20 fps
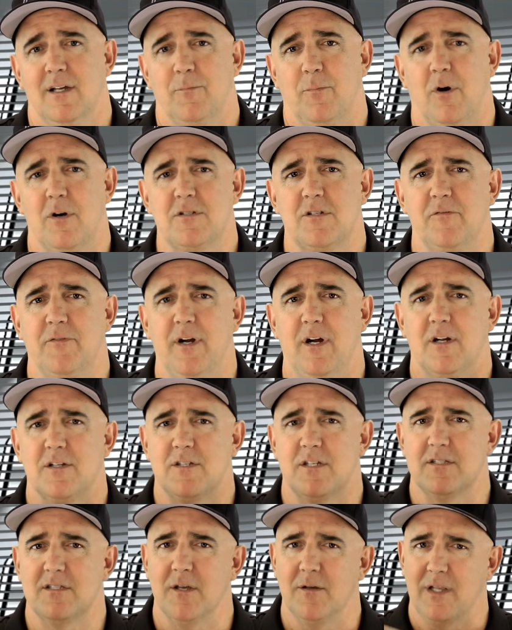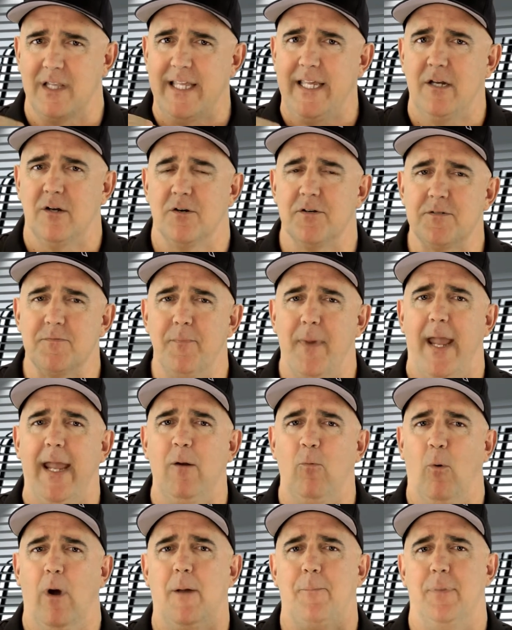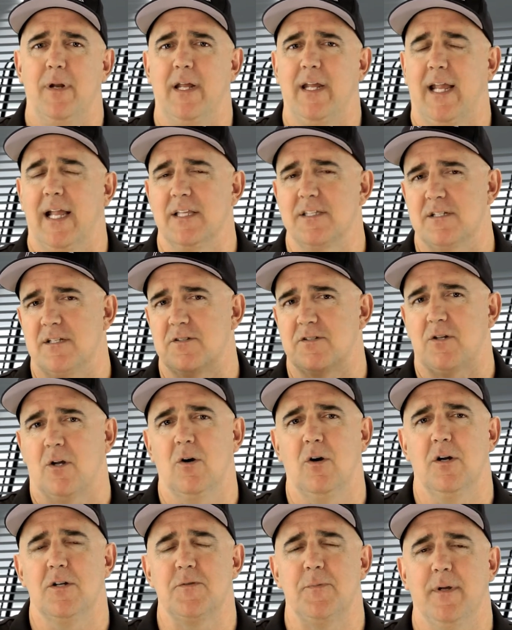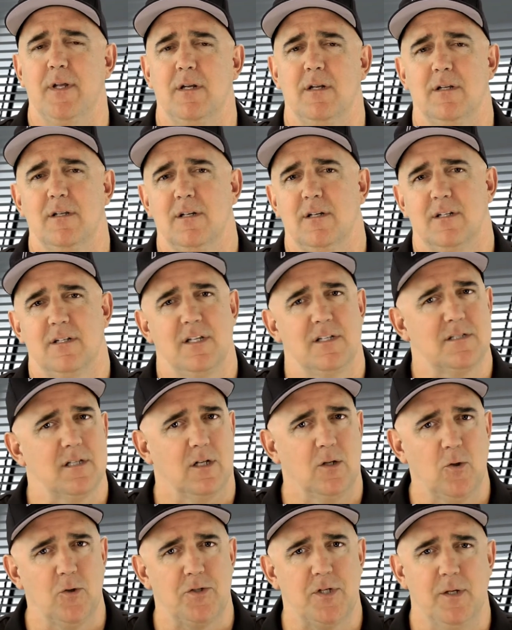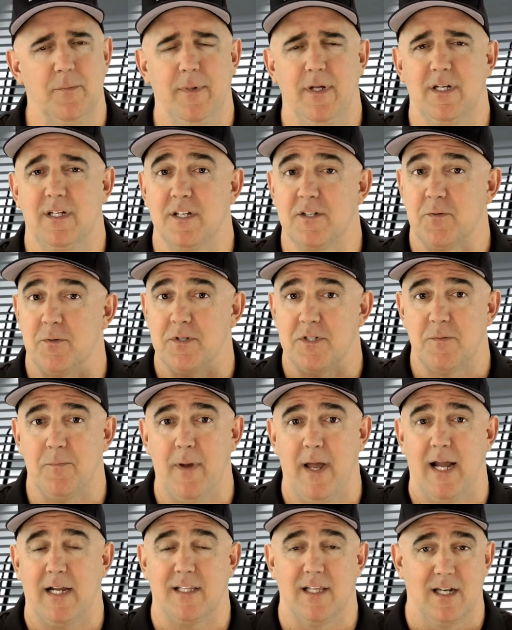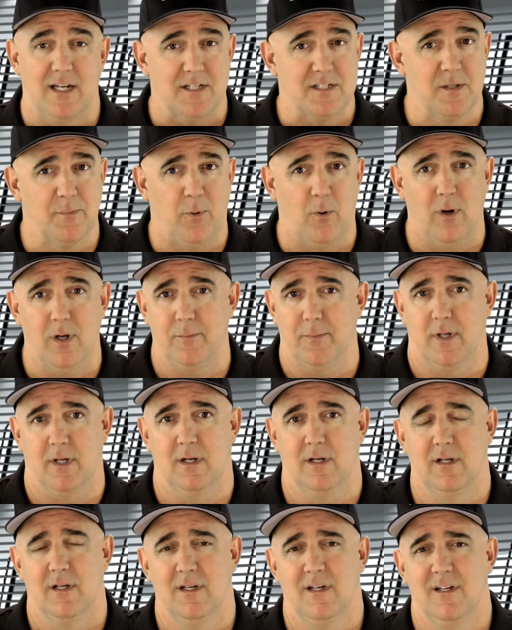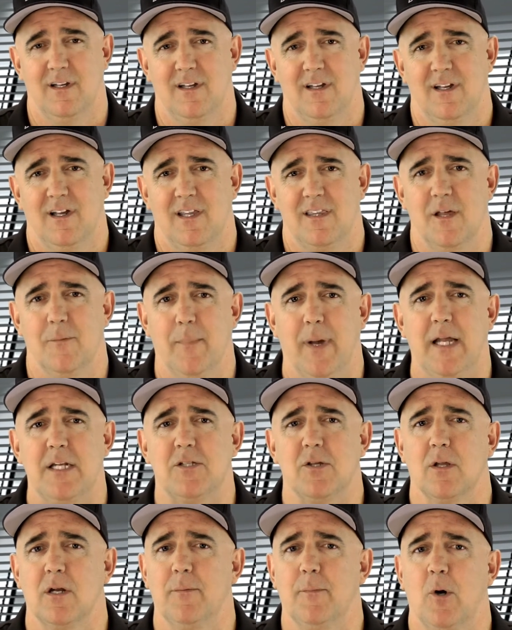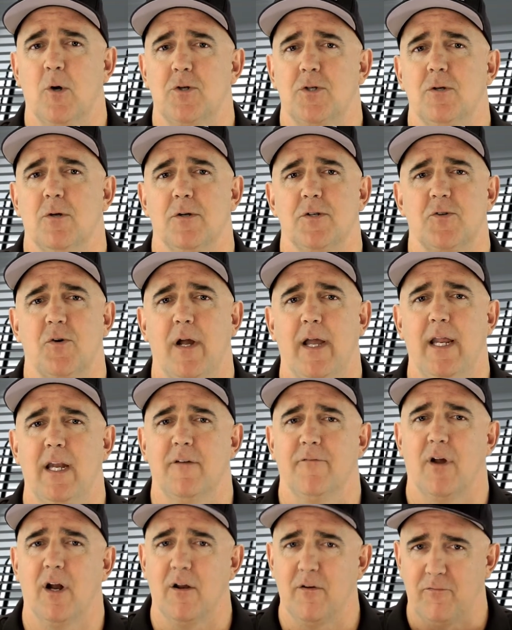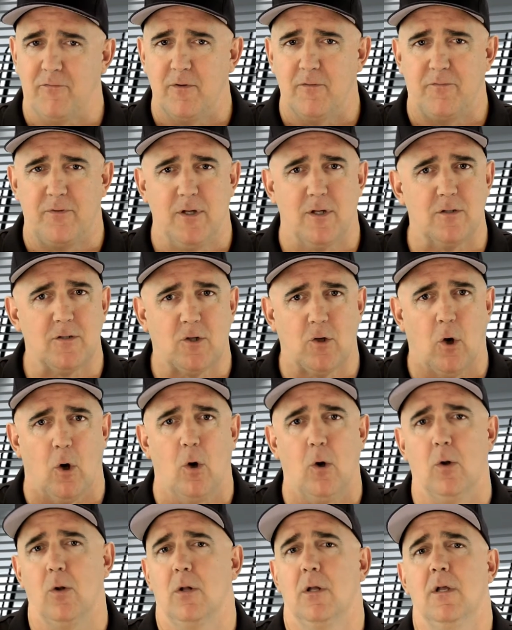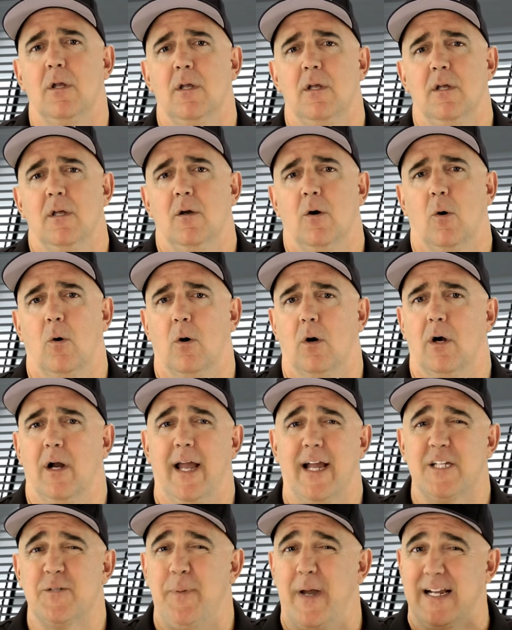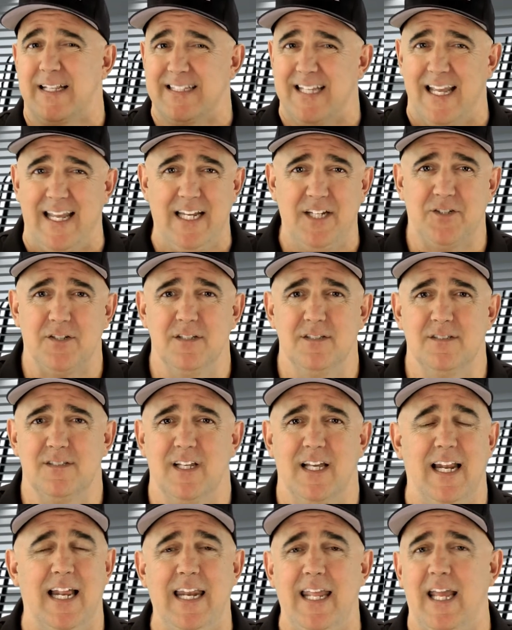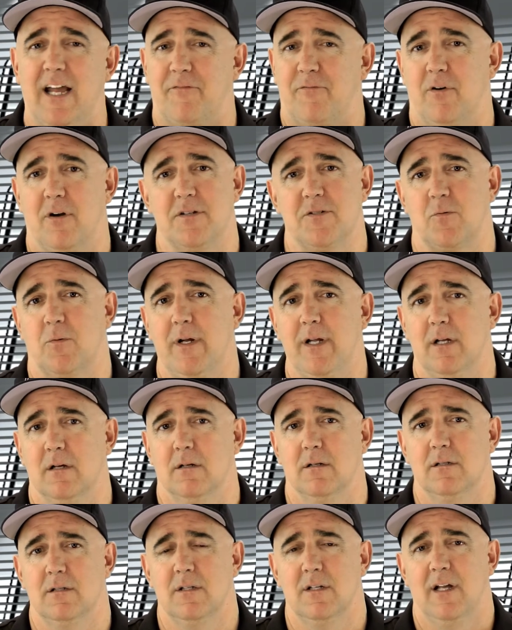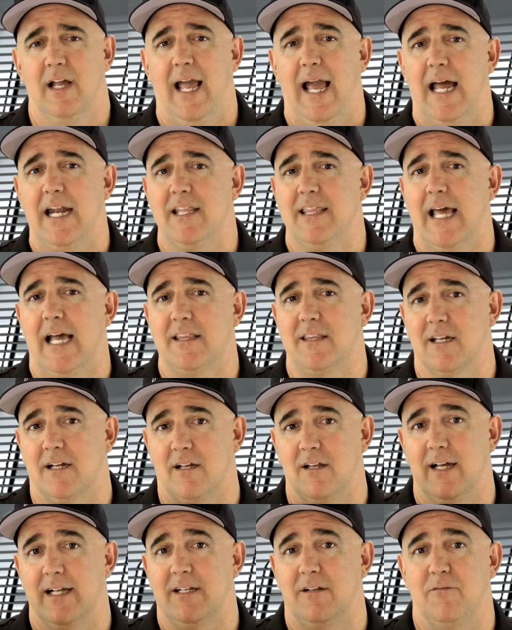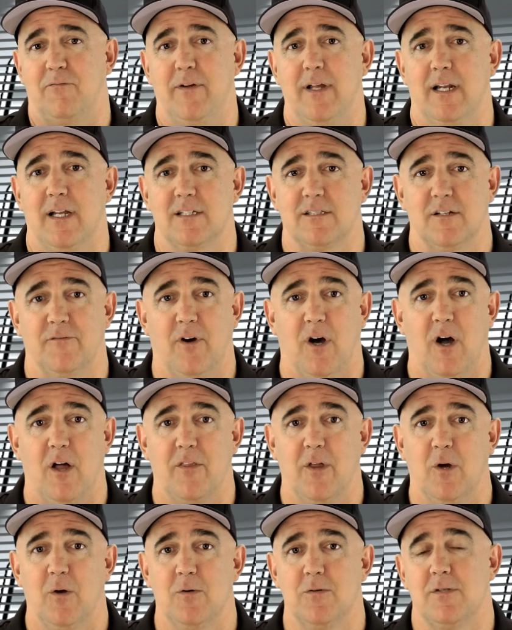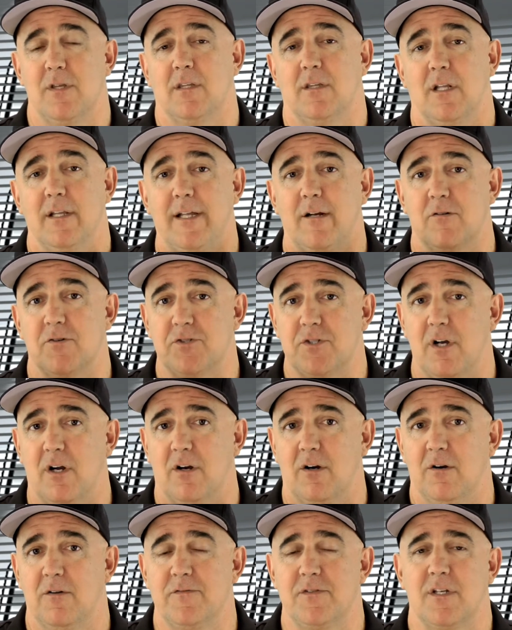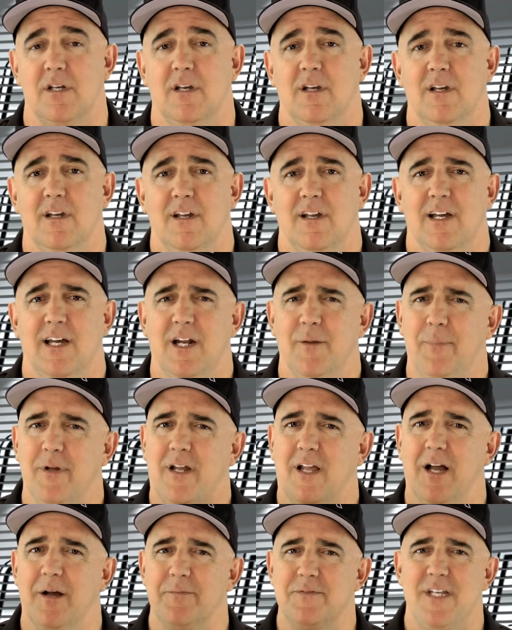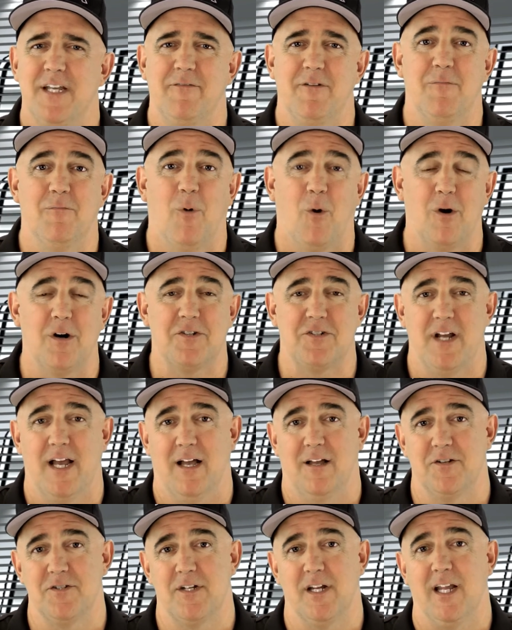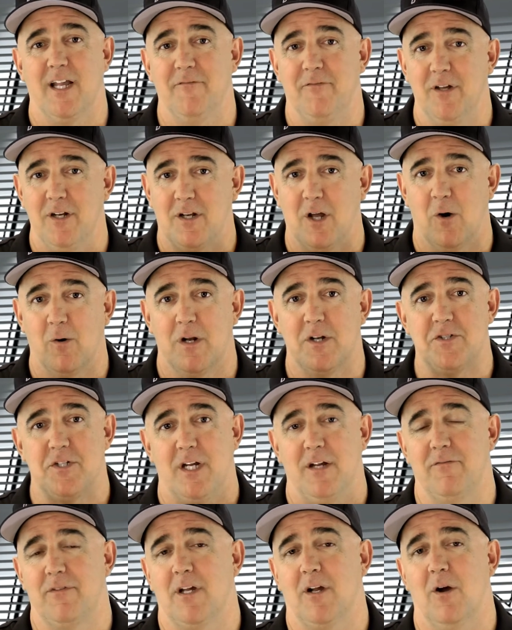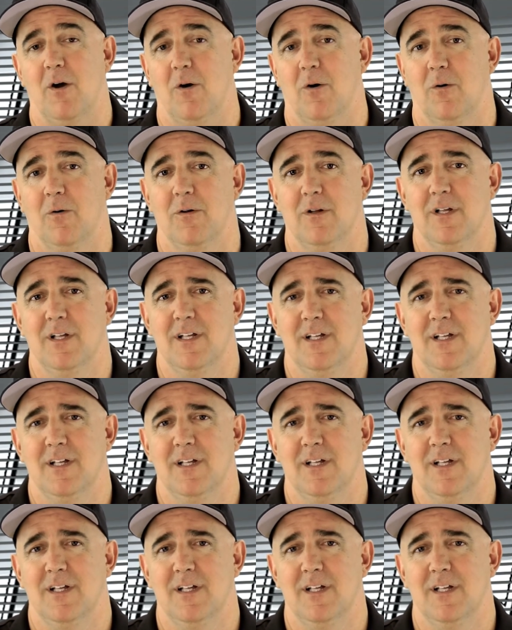Perseverance is the leader's main weapon against discouragement, disillusionment, disrespect, and disappointment. The mental and emotional drain of an unfulfilled goal or expectations in any effort is real. Add to that the collective feelings of all those that the leader serves, and it becomes even more challenging if you don't achieve the goal.